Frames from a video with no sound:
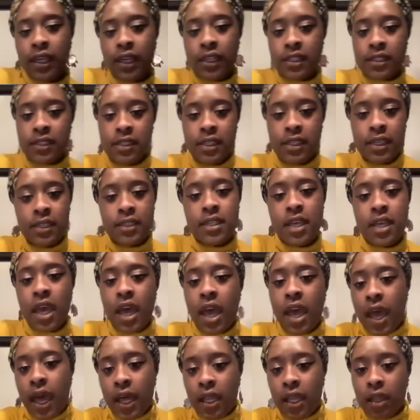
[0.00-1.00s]
it says,
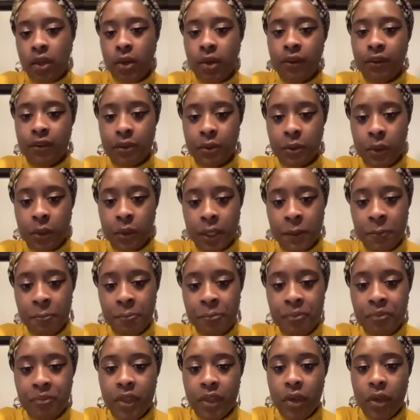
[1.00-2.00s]
hello,
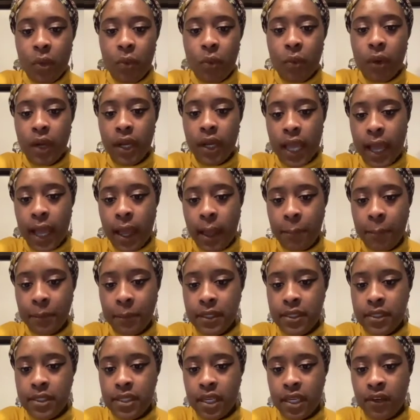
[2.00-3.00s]
everyone. What
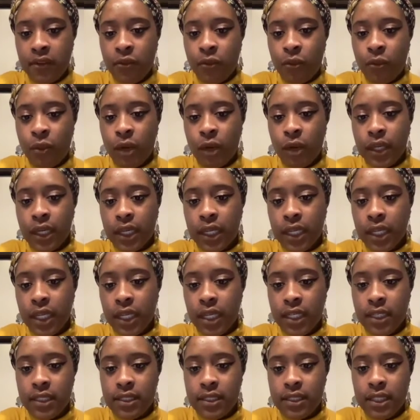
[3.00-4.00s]
happens if working
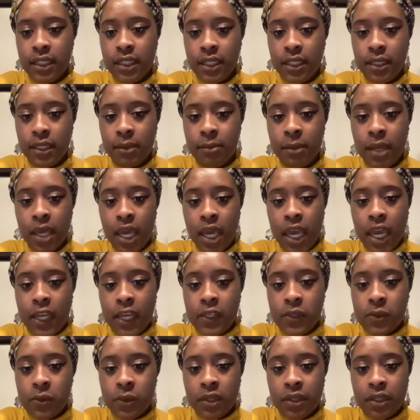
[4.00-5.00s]
in a team
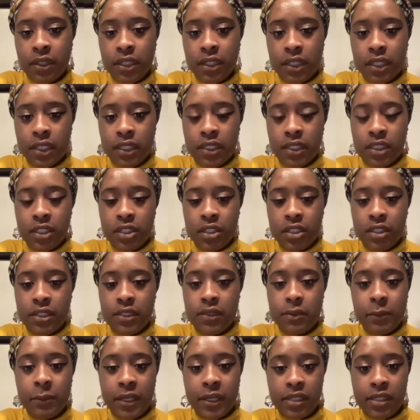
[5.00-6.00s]
is one of the
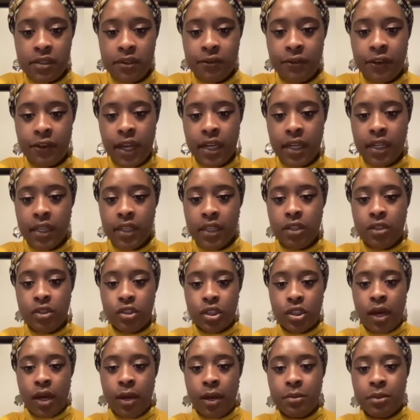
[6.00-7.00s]
conditions specified in the
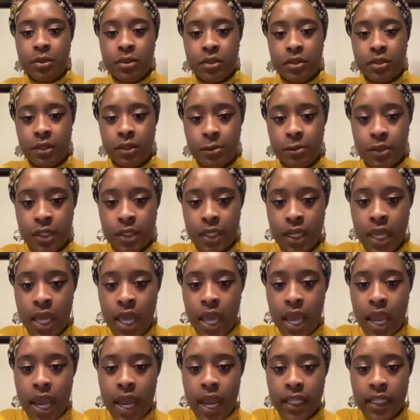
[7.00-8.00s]
job description
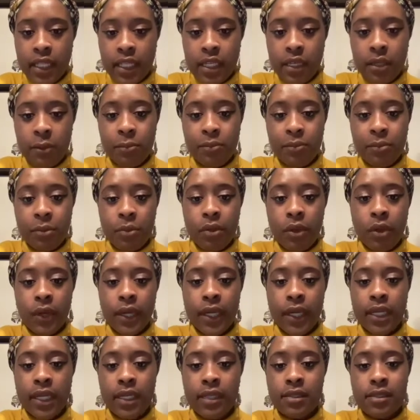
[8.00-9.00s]
and the
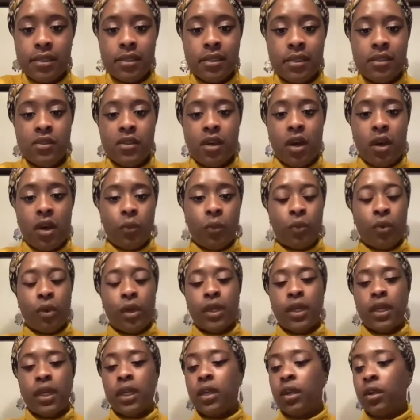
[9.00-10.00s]
employee insists on
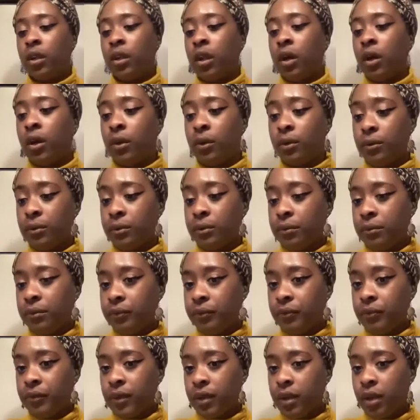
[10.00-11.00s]
working alone?
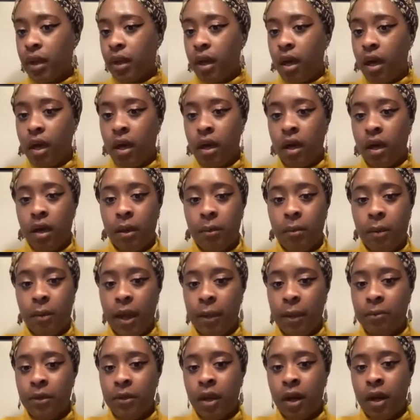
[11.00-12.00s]

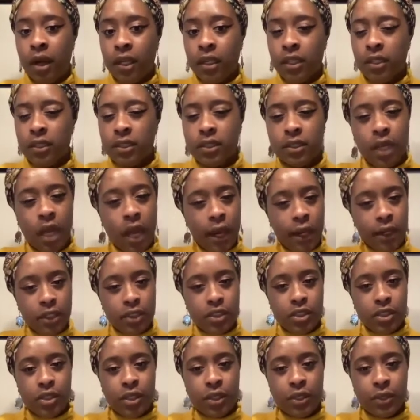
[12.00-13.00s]
I'm not
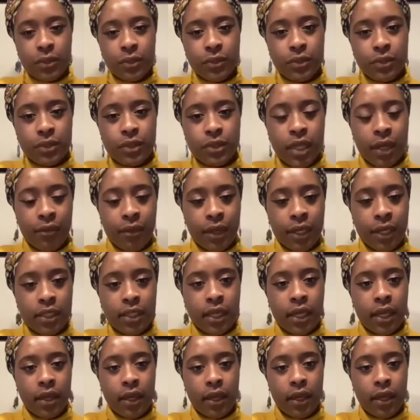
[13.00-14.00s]
entirely sure who to direct
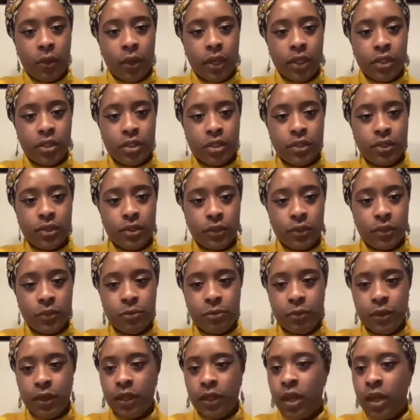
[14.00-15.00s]
that question to,
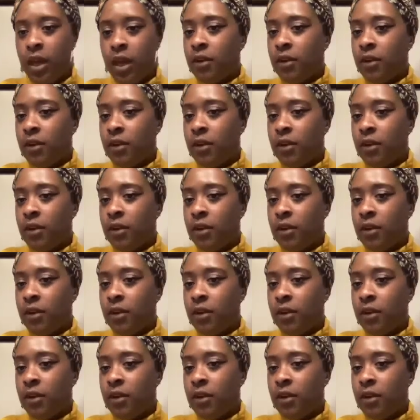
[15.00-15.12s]
but